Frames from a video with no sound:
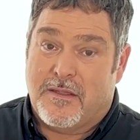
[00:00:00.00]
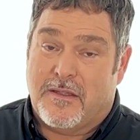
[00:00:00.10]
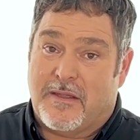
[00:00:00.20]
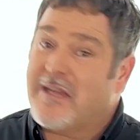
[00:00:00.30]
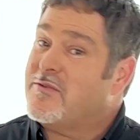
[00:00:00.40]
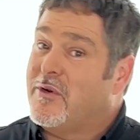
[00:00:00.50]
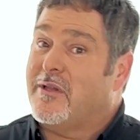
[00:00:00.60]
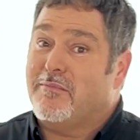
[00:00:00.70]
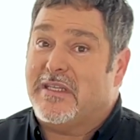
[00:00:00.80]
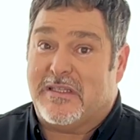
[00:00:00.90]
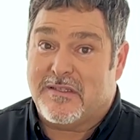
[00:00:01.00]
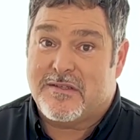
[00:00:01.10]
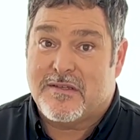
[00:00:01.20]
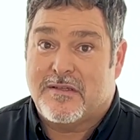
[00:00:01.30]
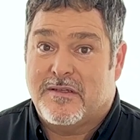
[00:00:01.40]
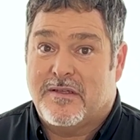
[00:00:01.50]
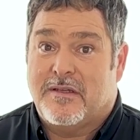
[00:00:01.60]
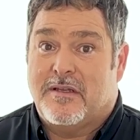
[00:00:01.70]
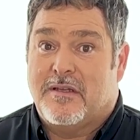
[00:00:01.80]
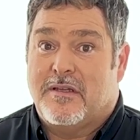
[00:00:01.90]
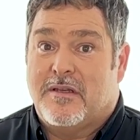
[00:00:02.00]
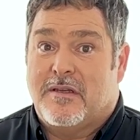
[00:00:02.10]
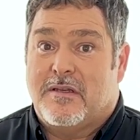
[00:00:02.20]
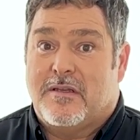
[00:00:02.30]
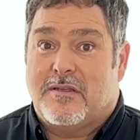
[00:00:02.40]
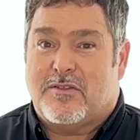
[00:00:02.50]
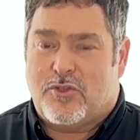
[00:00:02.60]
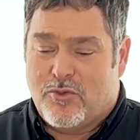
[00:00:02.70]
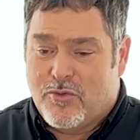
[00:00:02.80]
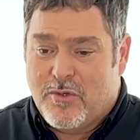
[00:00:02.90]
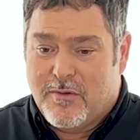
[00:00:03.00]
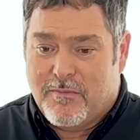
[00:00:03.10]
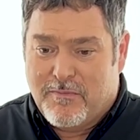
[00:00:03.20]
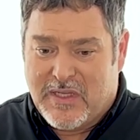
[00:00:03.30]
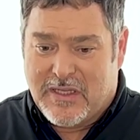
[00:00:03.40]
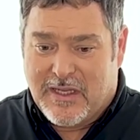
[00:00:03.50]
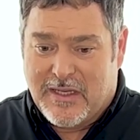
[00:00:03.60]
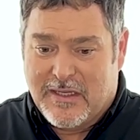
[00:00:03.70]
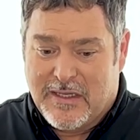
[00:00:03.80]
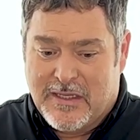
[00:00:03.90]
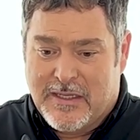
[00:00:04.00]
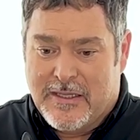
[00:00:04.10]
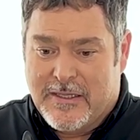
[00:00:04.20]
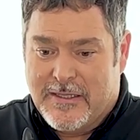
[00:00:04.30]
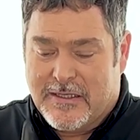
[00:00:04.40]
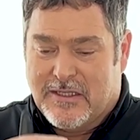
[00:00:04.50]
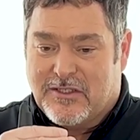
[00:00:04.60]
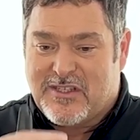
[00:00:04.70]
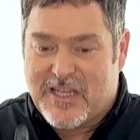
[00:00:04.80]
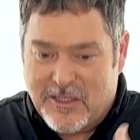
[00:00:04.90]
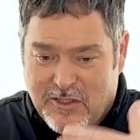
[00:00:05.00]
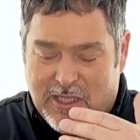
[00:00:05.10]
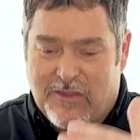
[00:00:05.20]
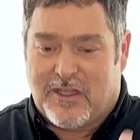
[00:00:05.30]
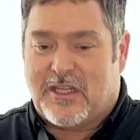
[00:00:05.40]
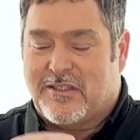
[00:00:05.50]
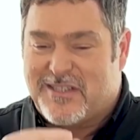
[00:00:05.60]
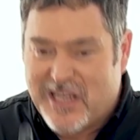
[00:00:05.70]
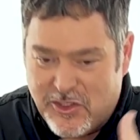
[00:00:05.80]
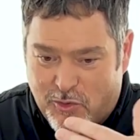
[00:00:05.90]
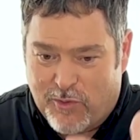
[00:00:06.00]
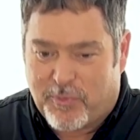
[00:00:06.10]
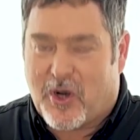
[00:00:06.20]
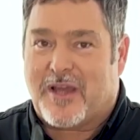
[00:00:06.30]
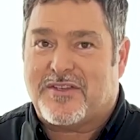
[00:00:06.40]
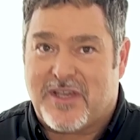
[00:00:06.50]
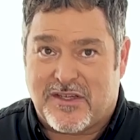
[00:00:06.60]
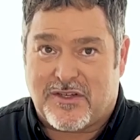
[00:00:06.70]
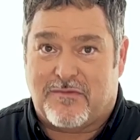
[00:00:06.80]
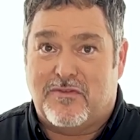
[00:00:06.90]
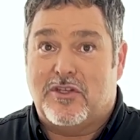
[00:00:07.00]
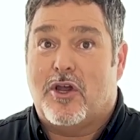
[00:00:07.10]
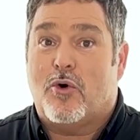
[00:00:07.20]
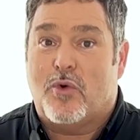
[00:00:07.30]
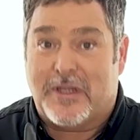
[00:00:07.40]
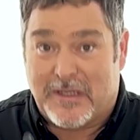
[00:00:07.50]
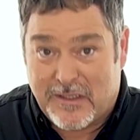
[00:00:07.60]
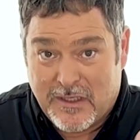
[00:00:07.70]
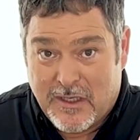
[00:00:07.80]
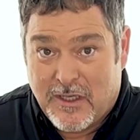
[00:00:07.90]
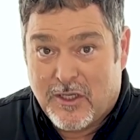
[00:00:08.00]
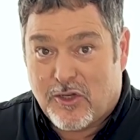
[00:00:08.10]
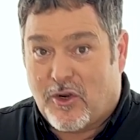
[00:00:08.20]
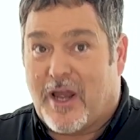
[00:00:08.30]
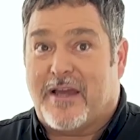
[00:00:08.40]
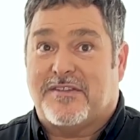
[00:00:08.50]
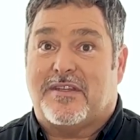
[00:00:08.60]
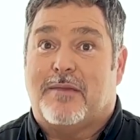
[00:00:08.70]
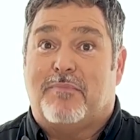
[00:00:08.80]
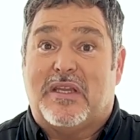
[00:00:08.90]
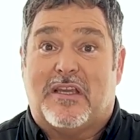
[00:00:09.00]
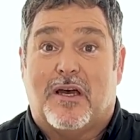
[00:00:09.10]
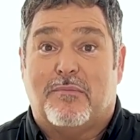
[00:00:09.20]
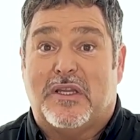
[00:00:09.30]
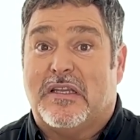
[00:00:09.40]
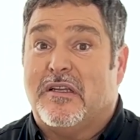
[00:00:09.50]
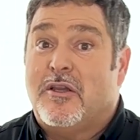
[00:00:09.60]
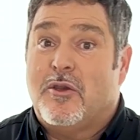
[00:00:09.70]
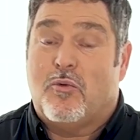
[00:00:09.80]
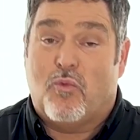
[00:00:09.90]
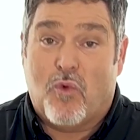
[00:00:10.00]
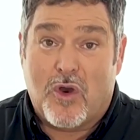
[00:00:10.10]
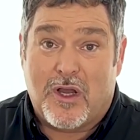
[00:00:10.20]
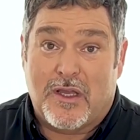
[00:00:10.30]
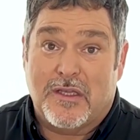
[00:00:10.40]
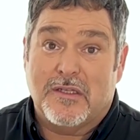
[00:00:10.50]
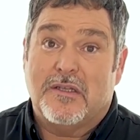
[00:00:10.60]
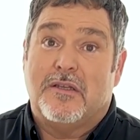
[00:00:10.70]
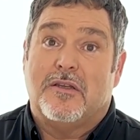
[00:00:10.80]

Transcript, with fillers: That's what it means to be in, a, in the continual process of knowing Christ and becoming one